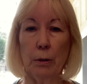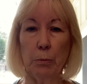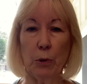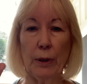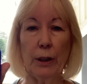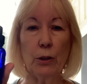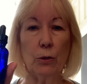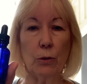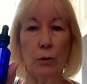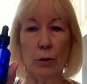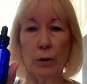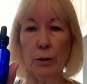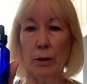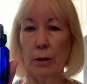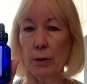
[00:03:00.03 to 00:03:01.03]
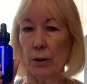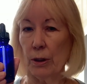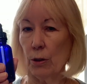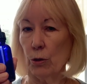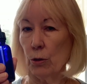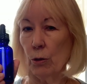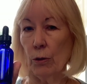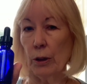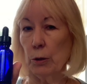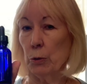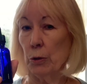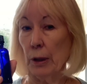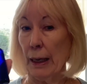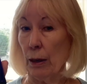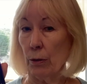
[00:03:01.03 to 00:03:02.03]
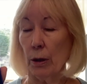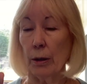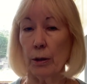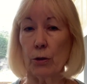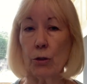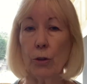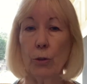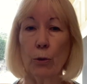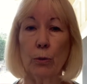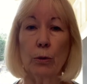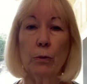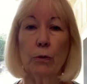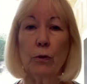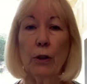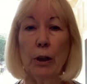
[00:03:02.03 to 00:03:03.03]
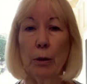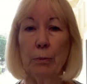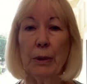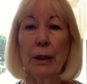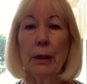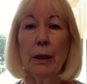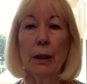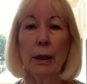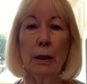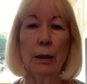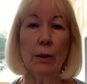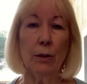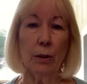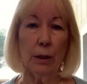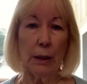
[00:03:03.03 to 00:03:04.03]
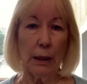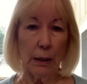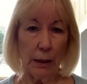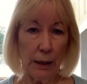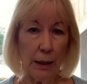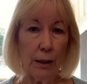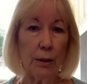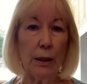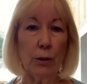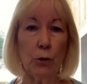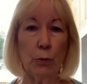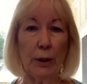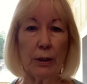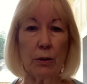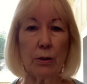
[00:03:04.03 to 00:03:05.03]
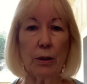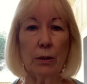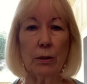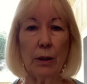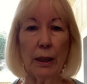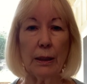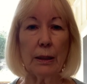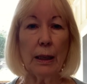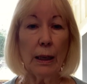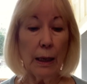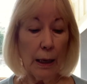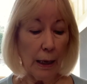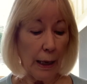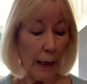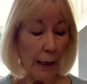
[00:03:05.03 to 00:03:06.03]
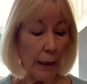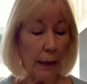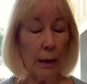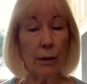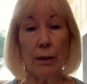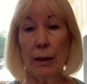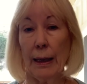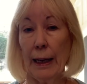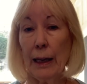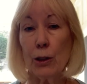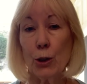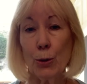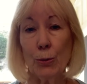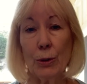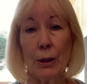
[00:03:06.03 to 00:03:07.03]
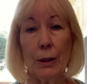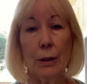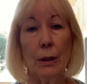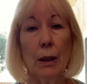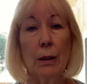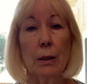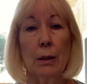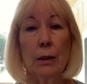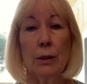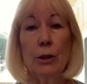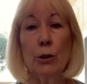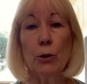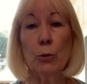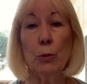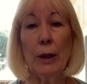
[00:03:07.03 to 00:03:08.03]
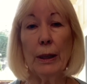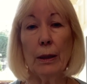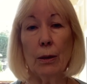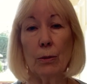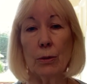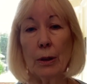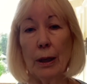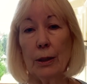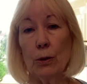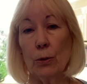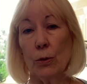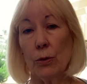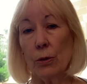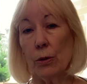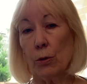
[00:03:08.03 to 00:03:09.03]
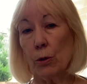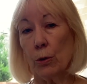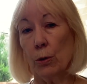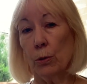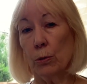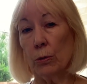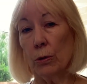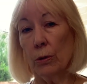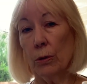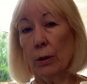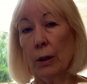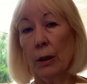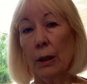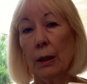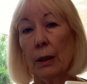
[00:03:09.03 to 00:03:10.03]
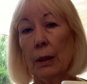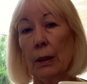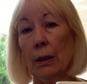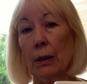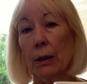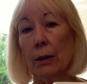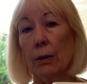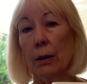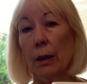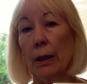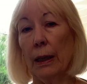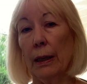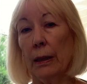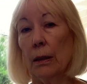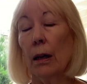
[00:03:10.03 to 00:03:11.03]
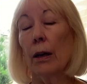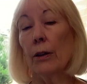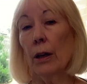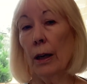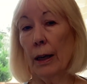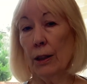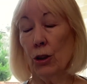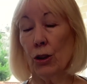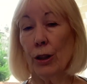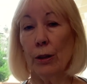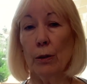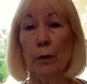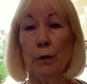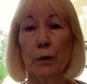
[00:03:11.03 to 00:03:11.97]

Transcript: blend or an essential oil were out on its own from heat and direct sunlight. And actually, year-round, I use this cooler on a high shelf